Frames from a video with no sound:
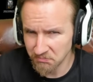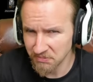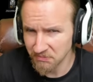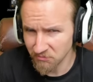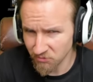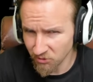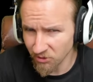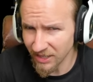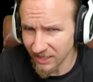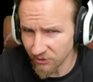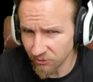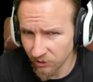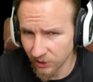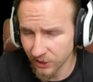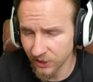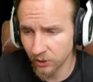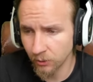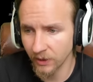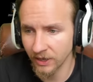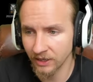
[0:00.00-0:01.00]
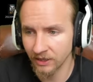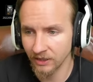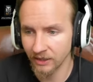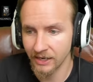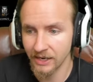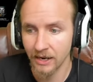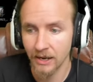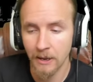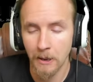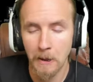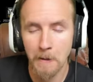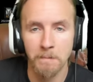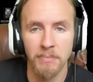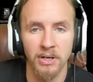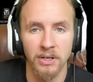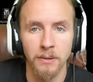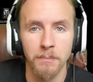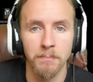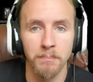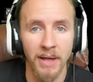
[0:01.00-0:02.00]
really, really quickly, but
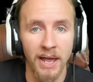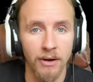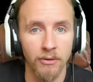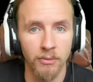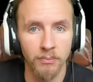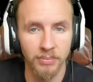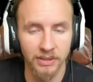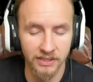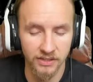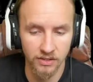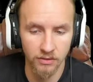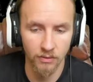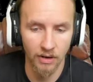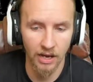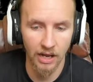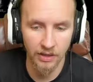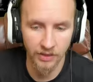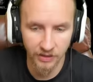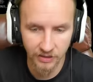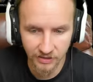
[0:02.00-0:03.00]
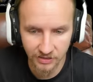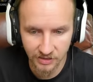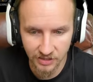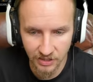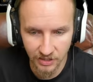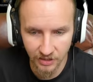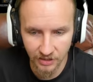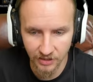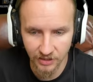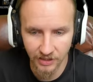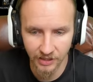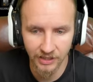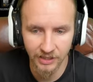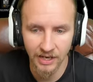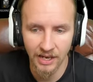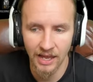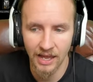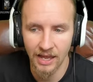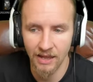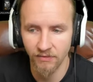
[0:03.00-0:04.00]
comparably to other Tier 9
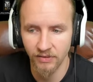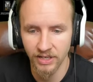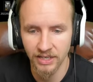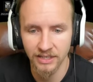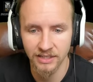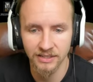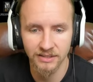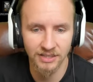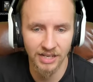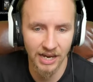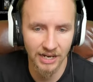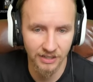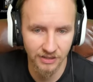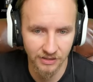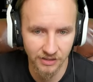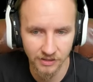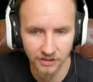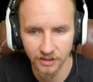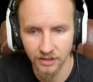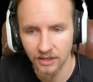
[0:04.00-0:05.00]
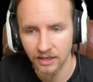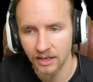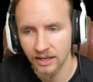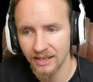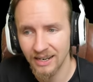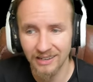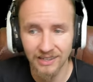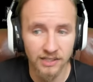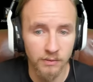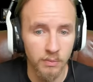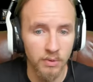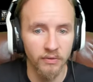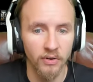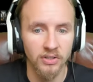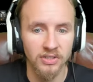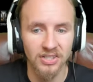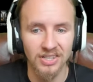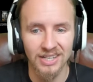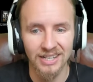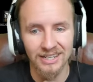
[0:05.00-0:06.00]
heavy tanks. Now let's move on
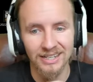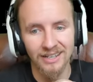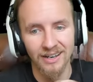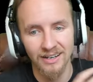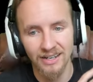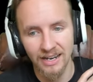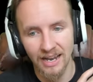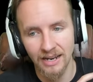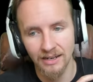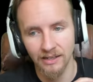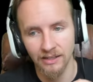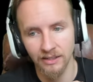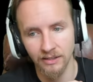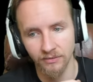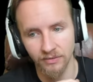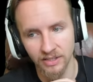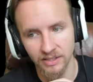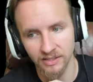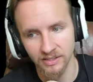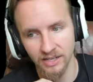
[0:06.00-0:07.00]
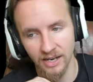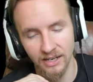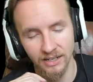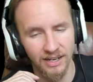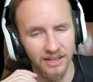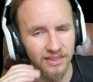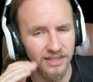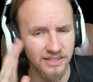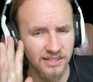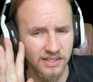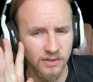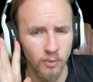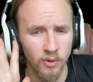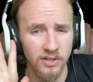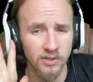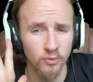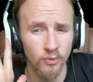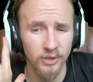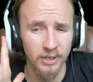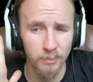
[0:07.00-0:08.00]
to the gun handling of this tank, and this is where
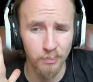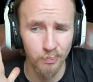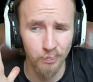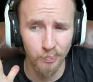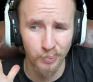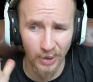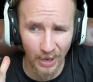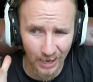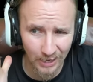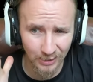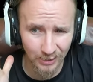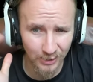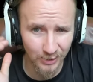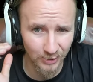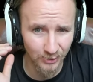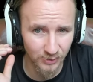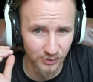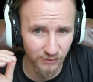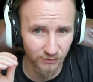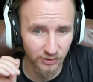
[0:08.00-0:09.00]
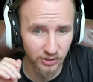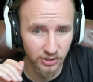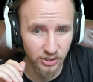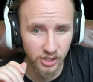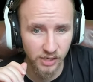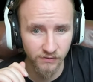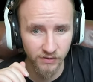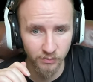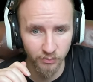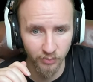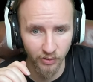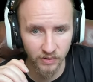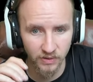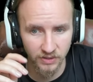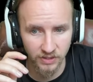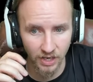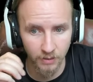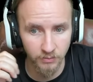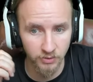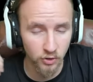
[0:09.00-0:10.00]
it's really bad news for the Chieftain
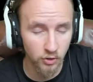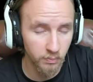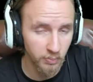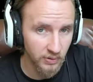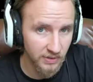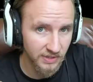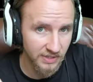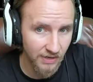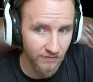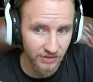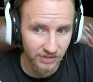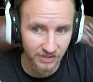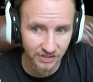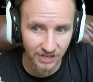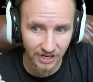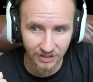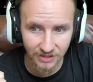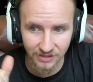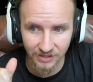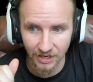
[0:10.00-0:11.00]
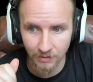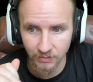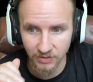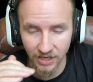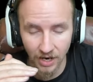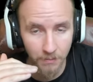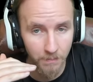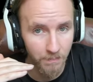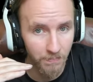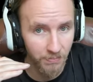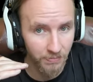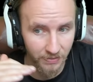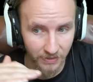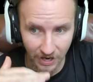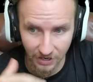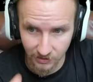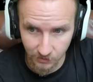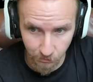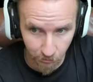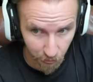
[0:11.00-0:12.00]
prototype. 2.7 seconds aim time,
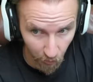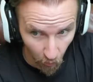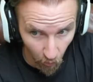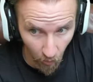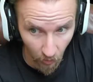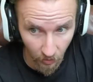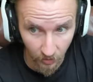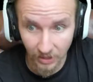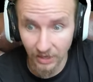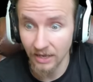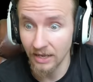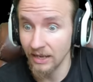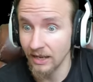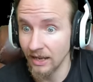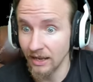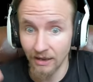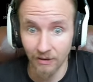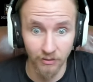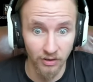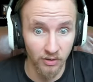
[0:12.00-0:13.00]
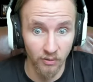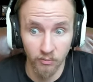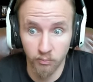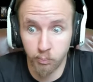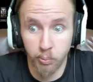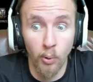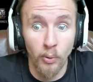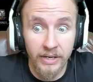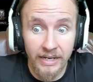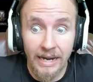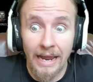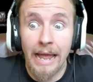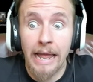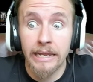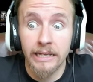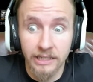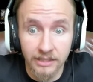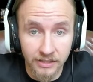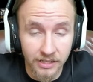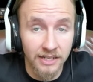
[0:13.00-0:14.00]
that's poor. Uh,
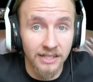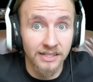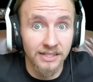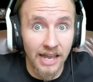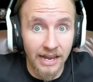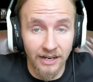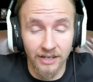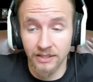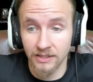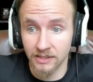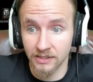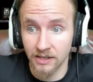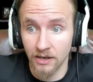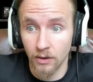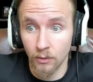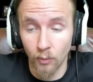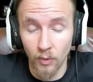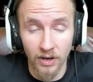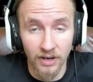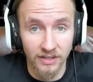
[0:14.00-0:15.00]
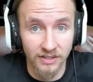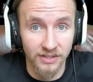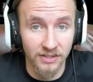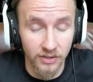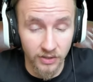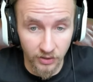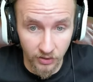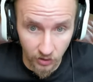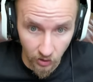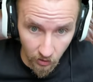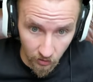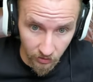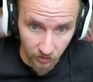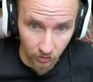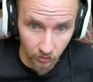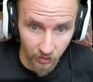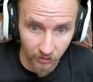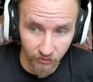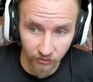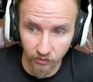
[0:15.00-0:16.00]
0.8 seconds worse than the
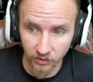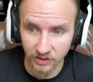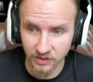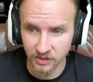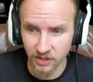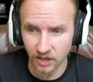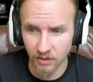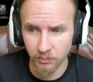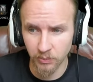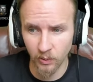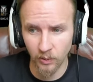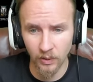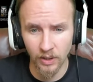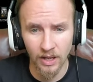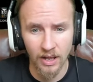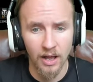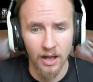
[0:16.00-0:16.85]
Conqueror, for example.